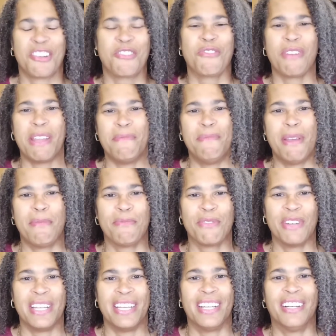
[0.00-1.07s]
great
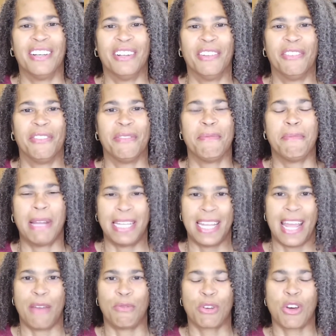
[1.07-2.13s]
memory of my
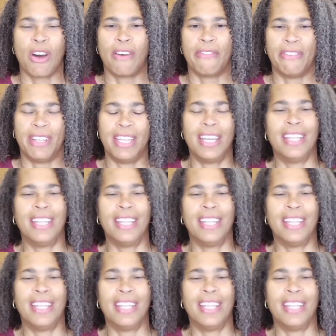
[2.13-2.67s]
dad with coffee.